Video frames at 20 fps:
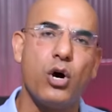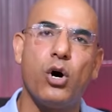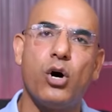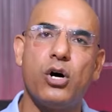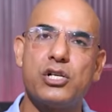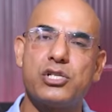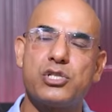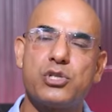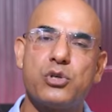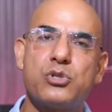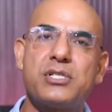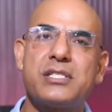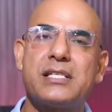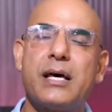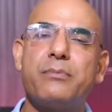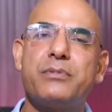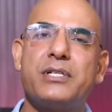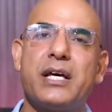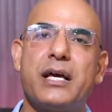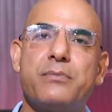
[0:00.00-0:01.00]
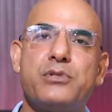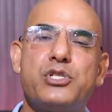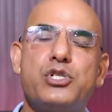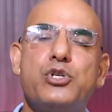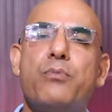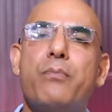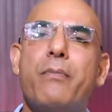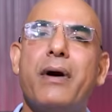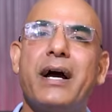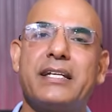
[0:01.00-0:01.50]
Also, sometimes
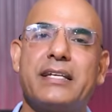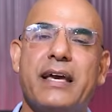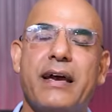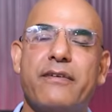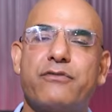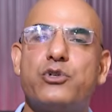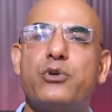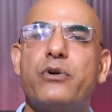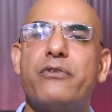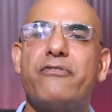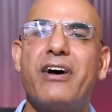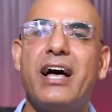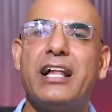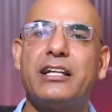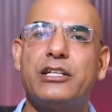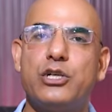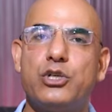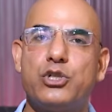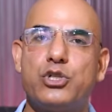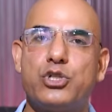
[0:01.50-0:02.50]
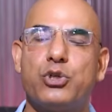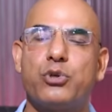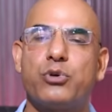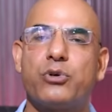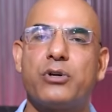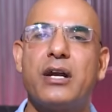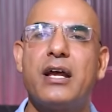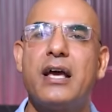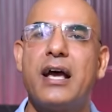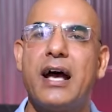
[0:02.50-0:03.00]
you might have to evaluate
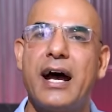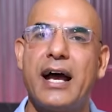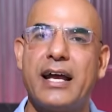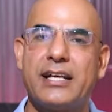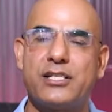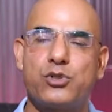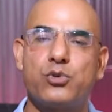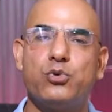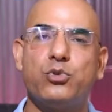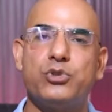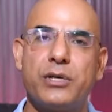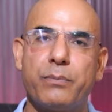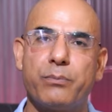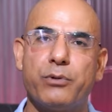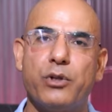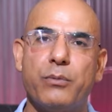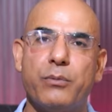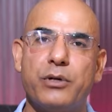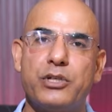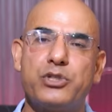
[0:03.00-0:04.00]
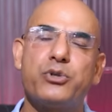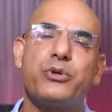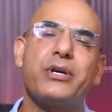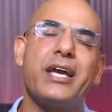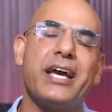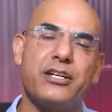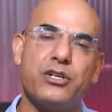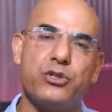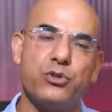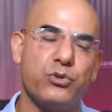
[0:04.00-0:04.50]
your high school diploma to
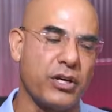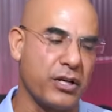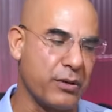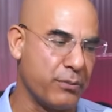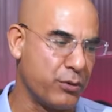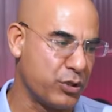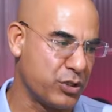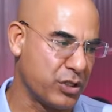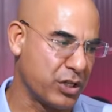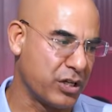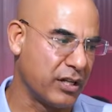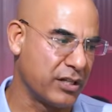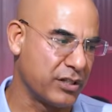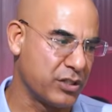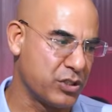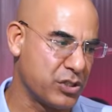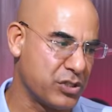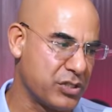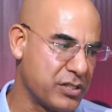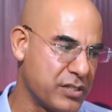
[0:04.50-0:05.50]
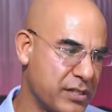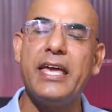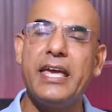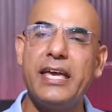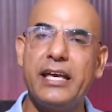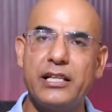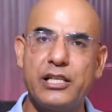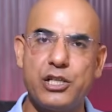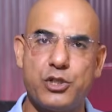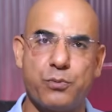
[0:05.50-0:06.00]
get into the community colleges.
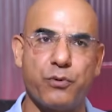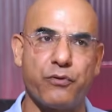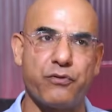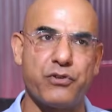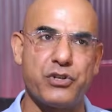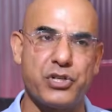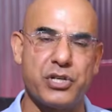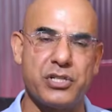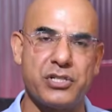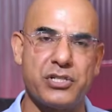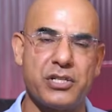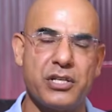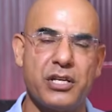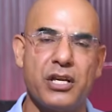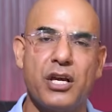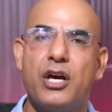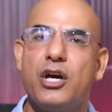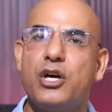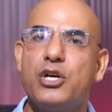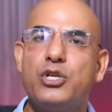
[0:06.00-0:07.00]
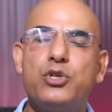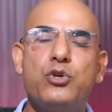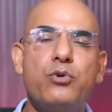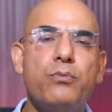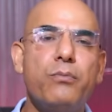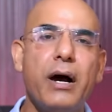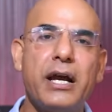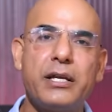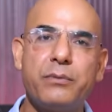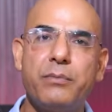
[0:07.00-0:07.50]
English proficiency. You
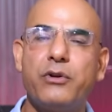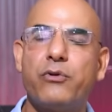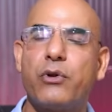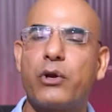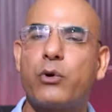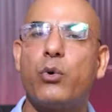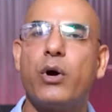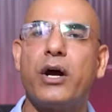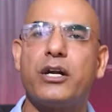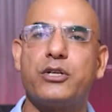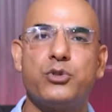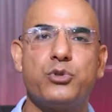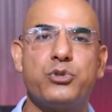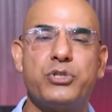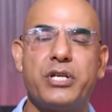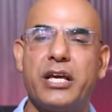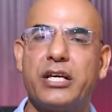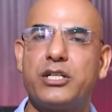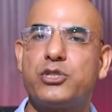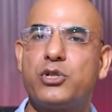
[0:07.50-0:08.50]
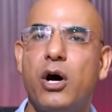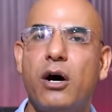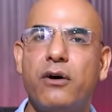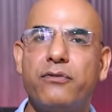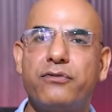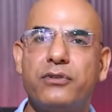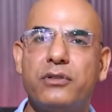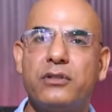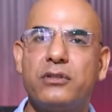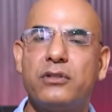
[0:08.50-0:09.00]
might be required to take
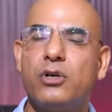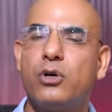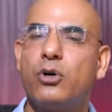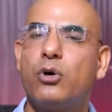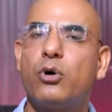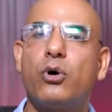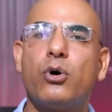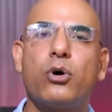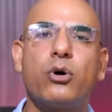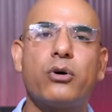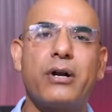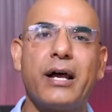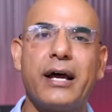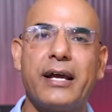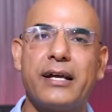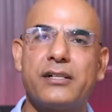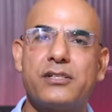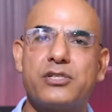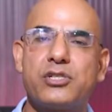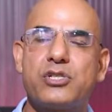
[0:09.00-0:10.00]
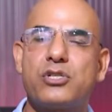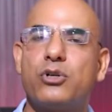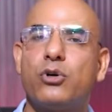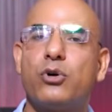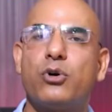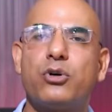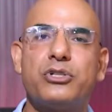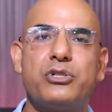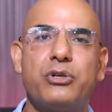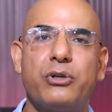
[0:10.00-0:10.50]
TOEFL or IELTS
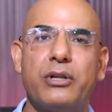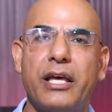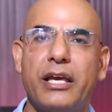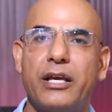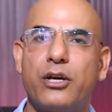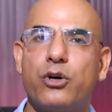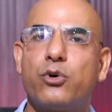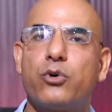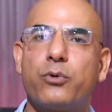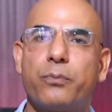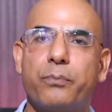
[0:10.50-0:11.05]
or Duolingo or